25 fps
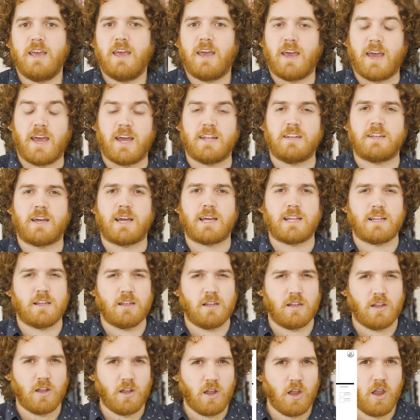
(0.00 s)
and a
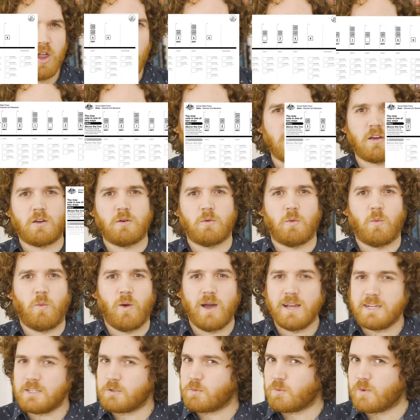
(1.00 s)
long
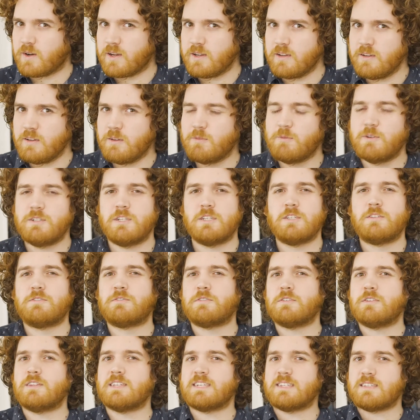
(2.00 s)
white one, which is
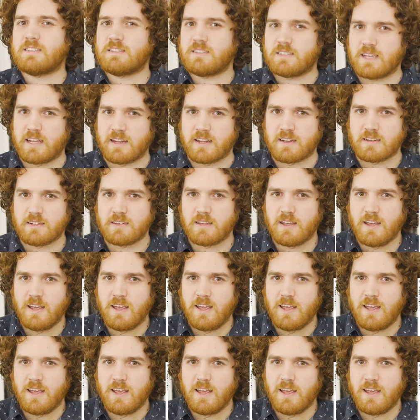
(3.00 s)
for the Senate.